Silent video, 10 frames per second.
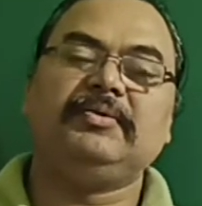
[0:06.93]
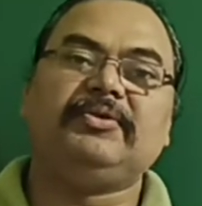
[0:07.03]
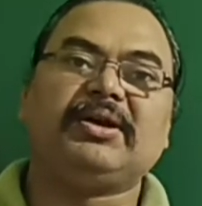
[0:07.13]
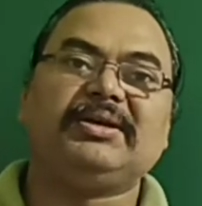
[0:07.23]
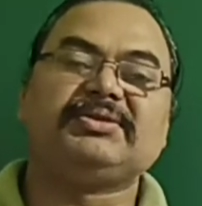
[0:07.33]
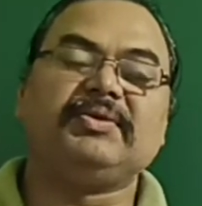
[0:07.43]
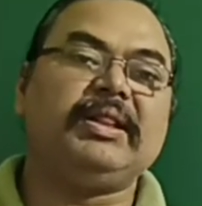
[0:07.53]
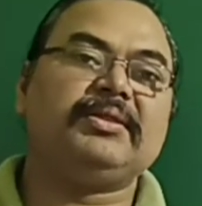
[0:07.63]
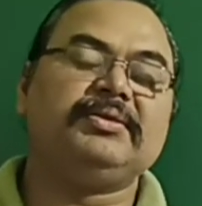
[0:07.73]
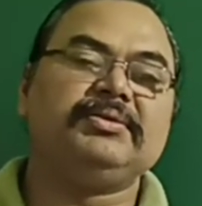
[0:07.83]
for class
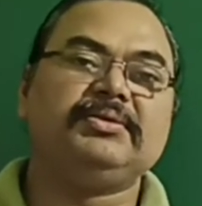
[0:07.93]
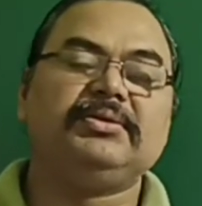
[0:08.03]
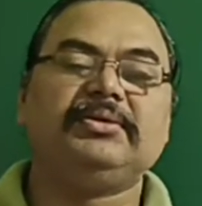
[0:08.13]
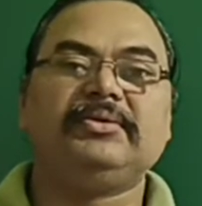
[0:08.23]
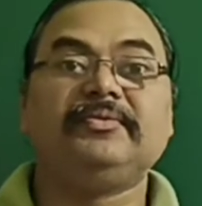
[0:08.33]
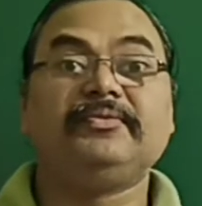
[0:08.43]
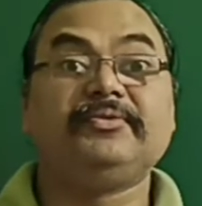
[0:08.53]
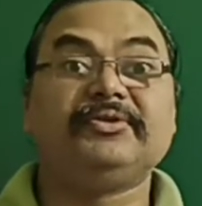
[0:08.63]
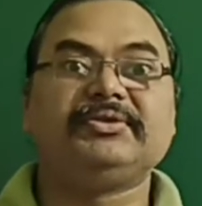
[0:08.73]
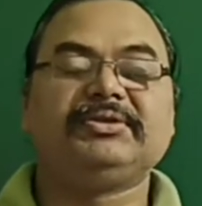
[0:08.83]
12th
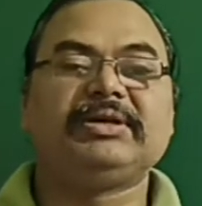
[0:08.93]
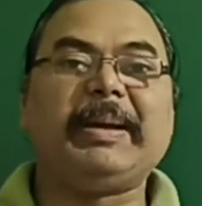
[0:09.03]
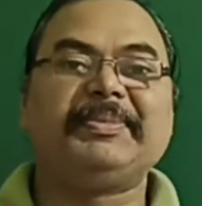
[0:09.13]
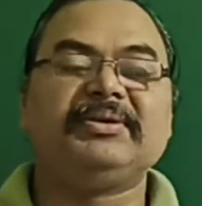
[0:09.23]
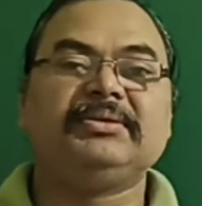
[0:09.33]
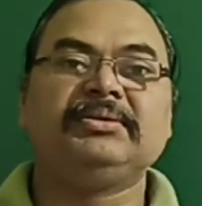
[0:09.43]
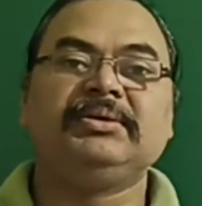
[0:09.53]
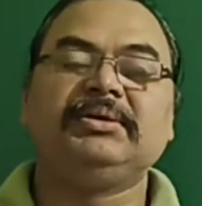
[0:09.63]
for chapter